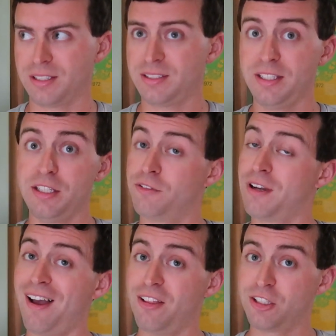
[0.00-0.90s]
city
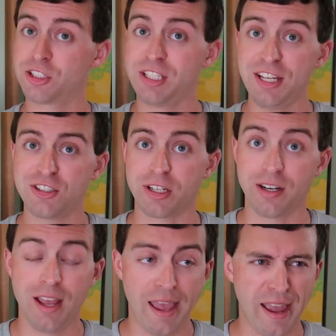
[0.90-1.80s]
of College
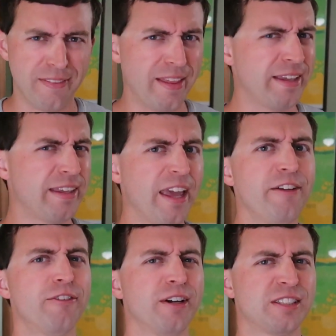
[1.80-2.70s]
Station, and they
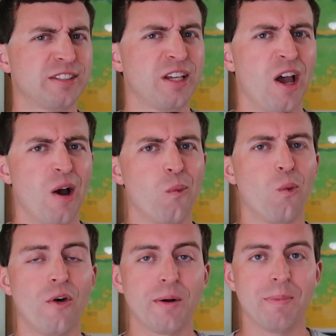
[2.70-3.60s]
gave us
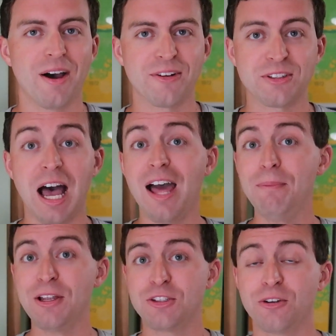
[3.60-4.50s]
water bottles.
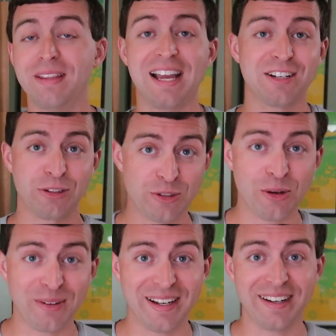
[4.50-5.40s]
I'm not sure if they actually
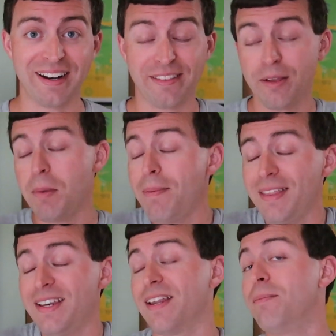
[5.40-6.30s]
donated anything.
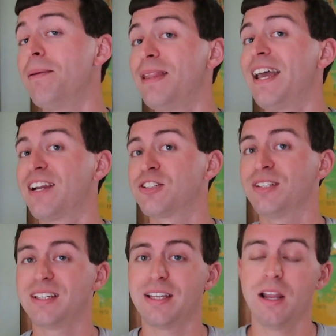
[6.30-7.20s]
Maybe they did. Maybe they
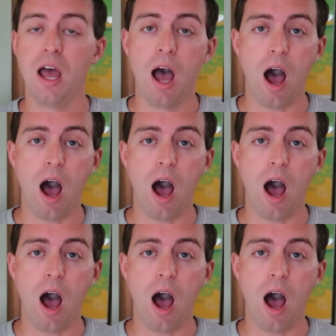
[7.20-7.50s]
actually did.